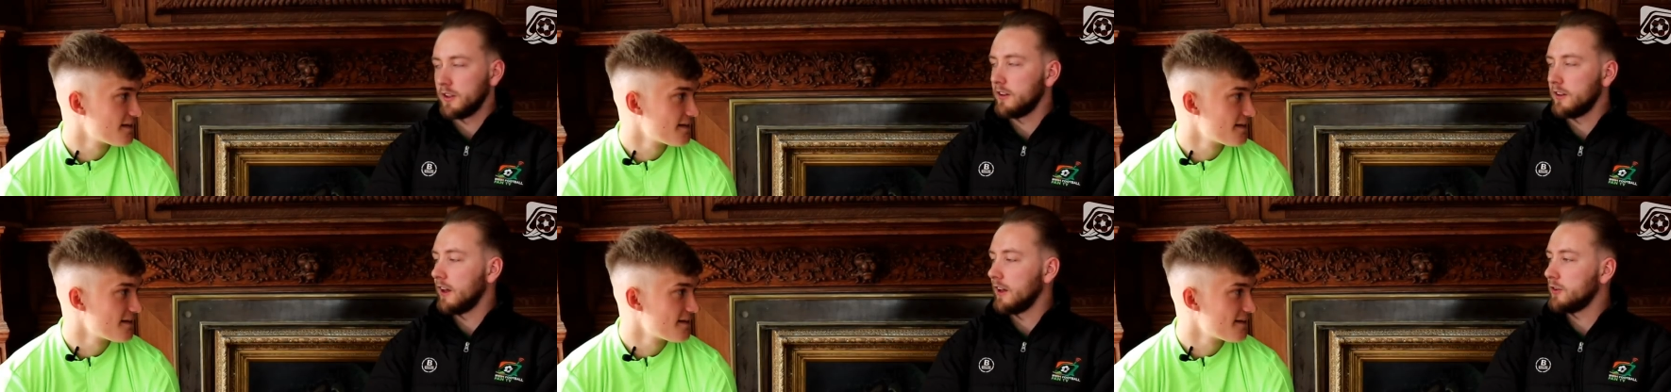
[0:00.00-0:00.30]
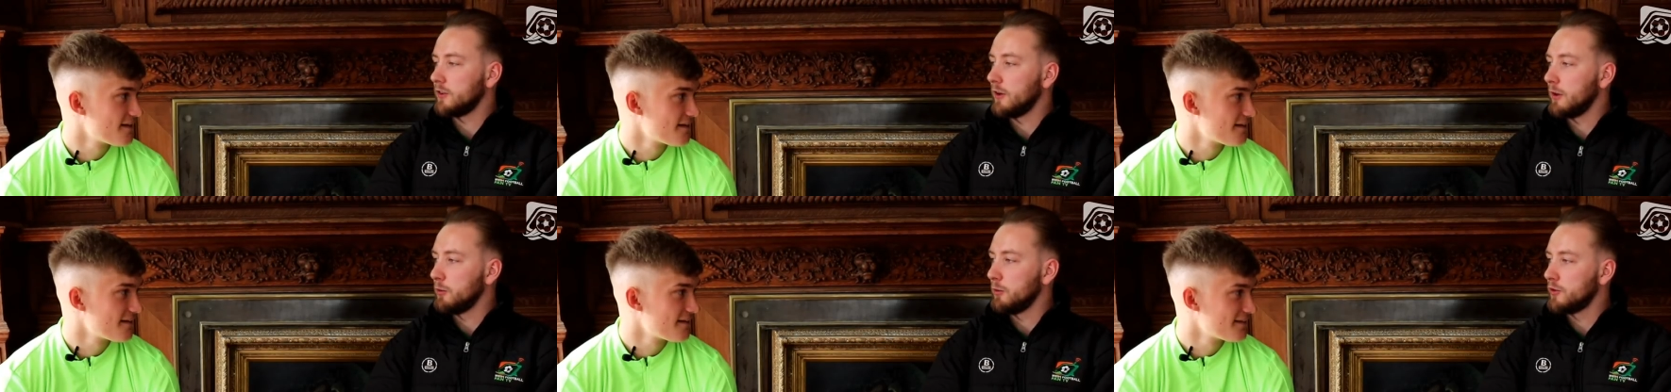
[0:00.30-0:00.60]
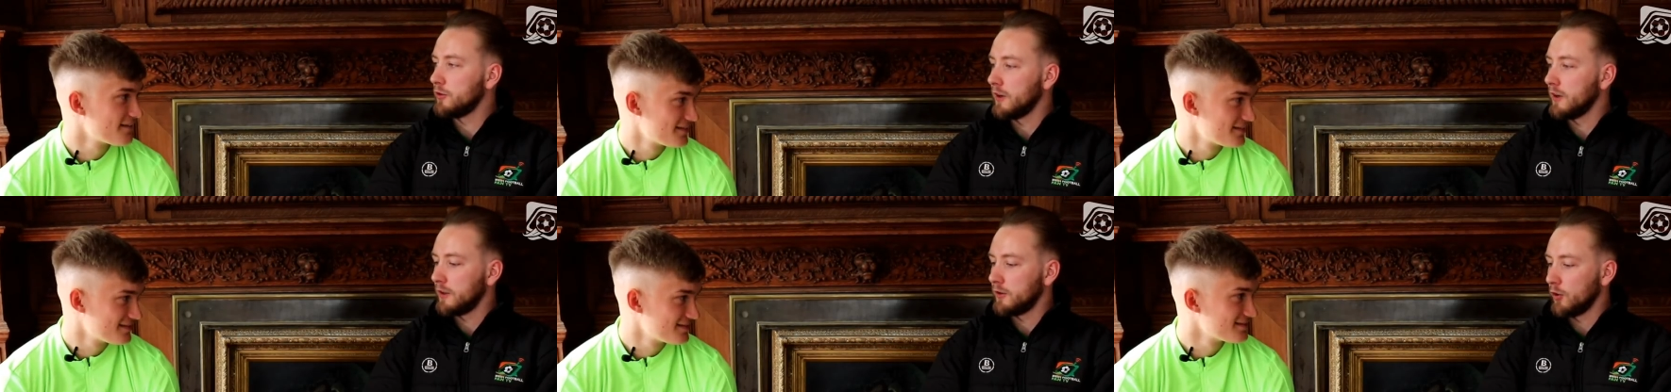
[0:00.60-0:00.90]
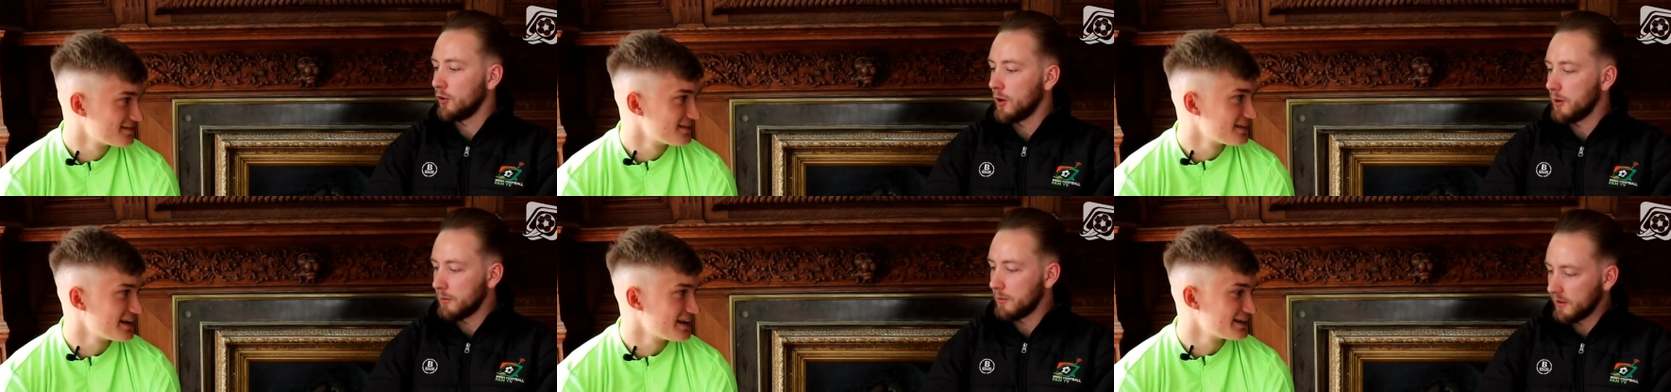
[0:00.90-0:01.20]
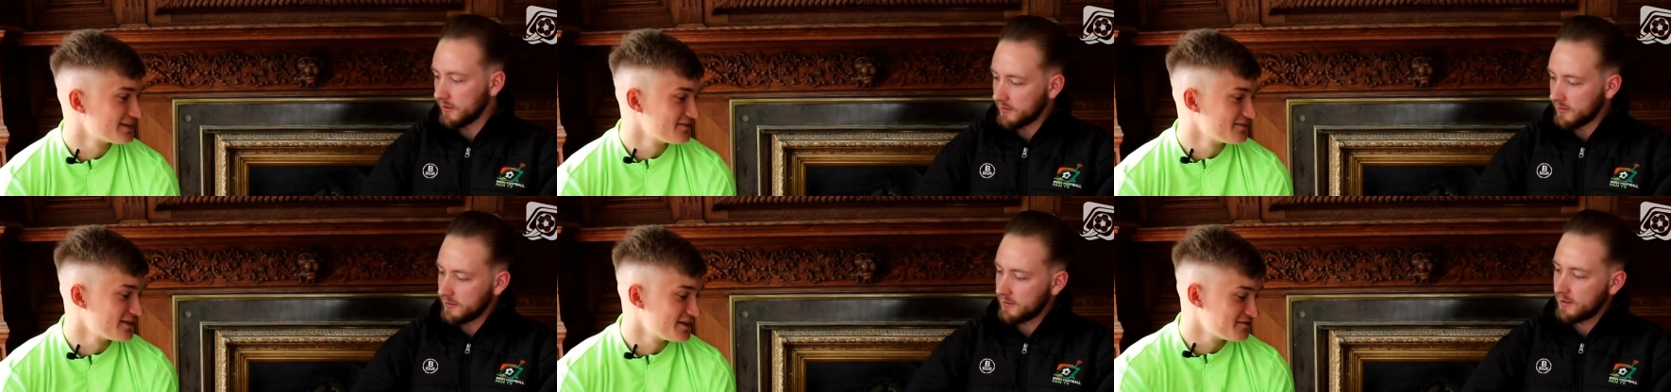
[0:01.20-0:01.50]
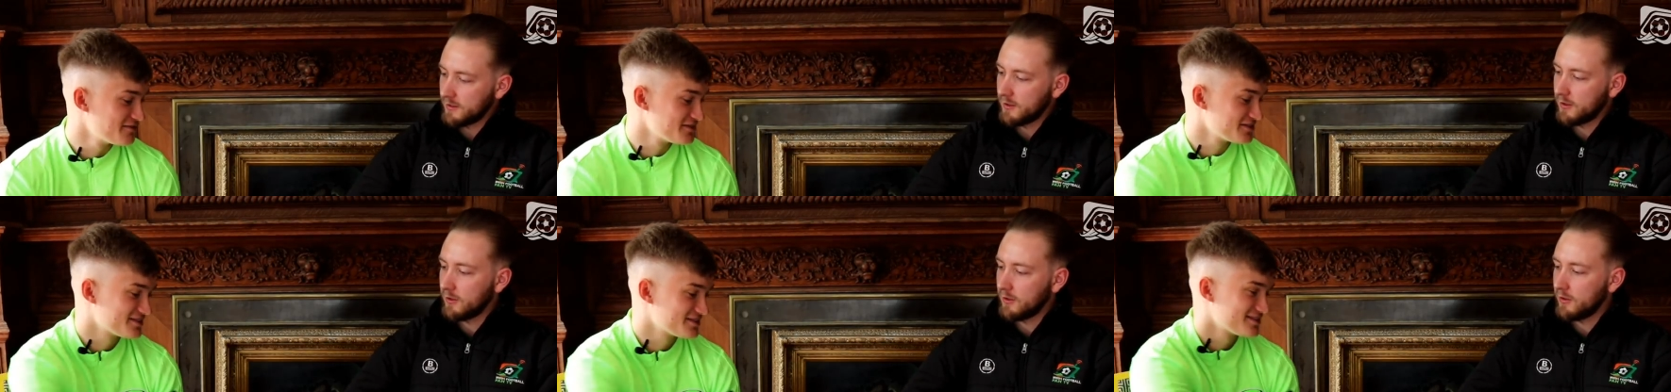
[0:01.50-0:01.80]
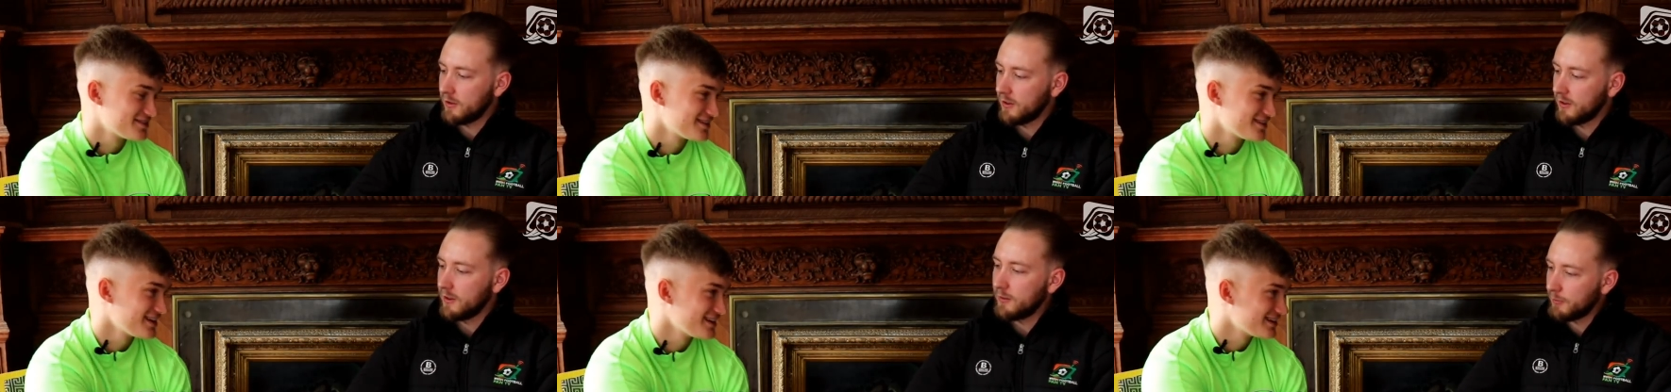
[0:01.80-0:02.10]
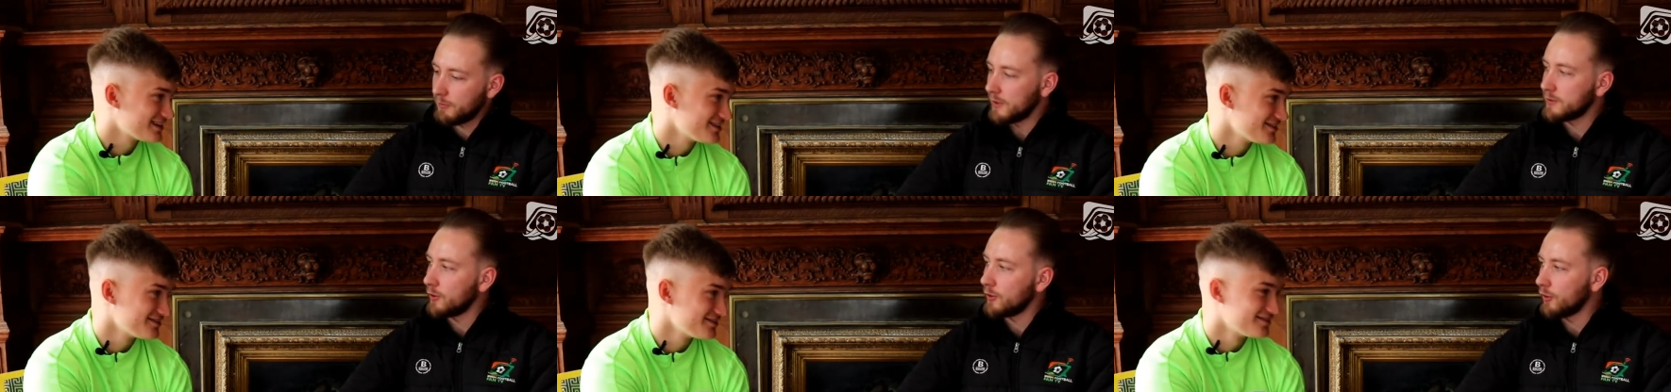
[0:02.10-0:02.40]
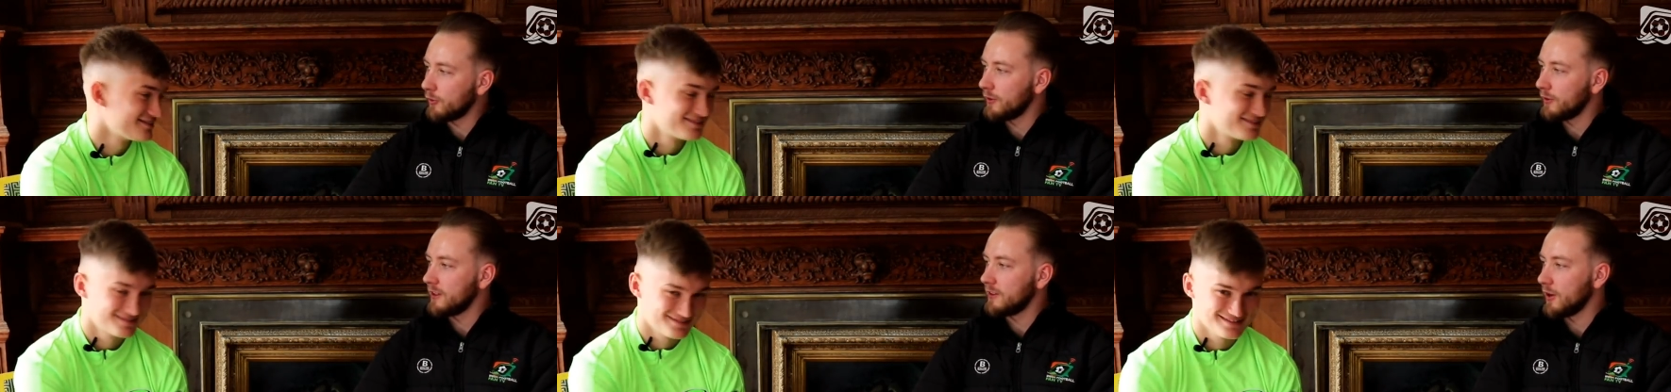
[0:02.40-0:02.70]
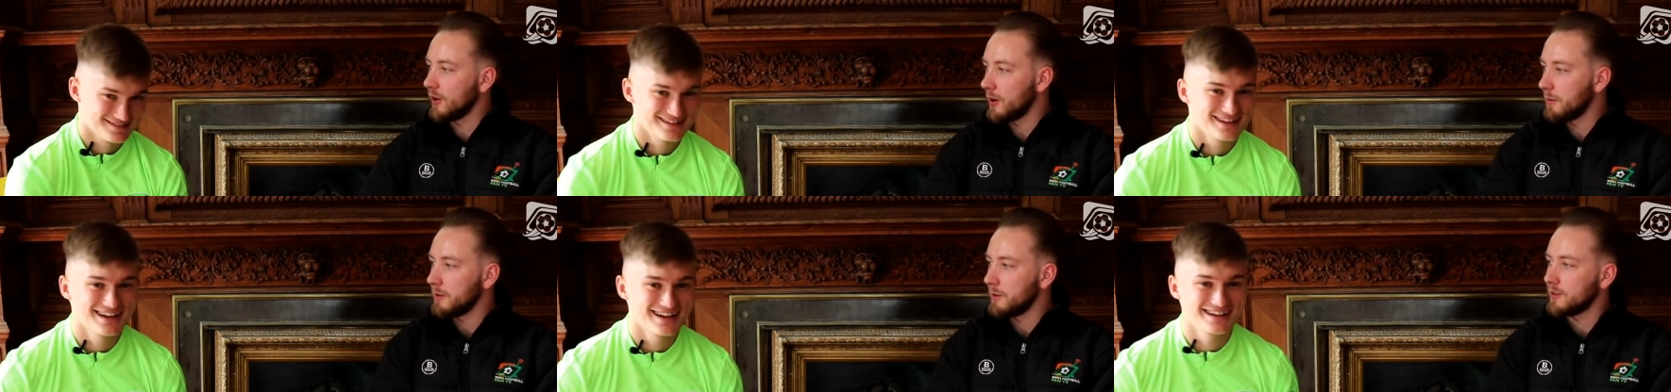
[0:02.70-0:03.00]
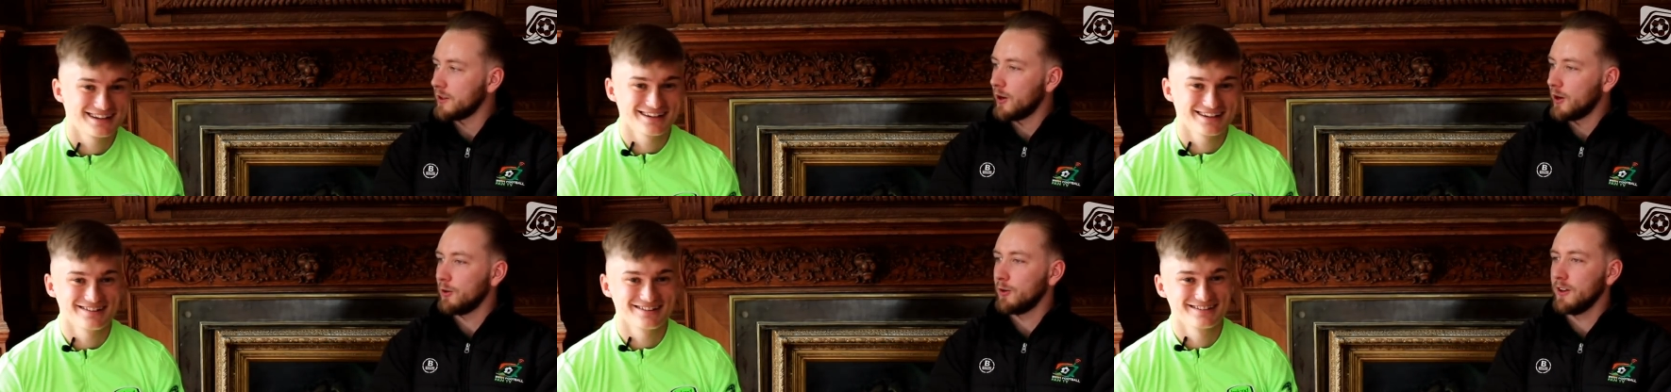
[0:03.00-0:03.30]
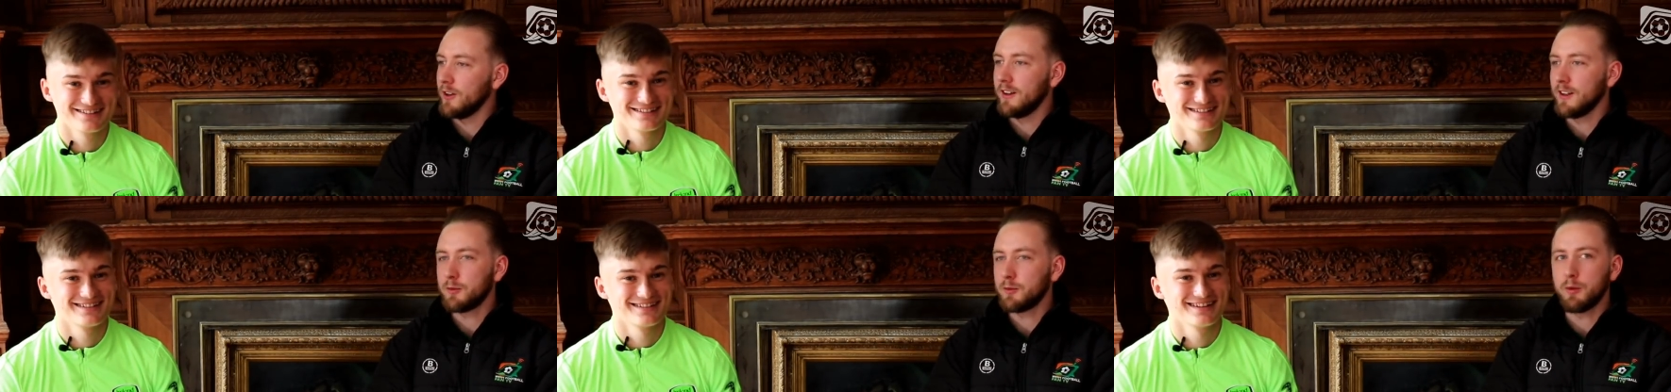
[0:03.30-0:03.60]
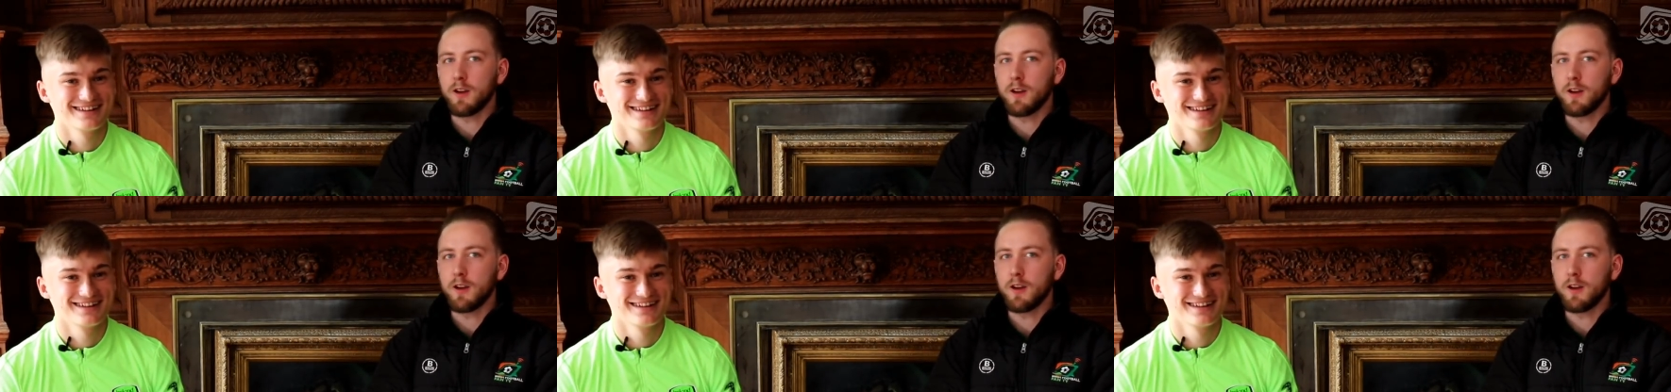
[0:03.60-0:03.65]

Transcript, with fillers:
Speaker 1: say thanks very much for your time, Thank and you very much. Thank Best you. luck for the tournament. All let's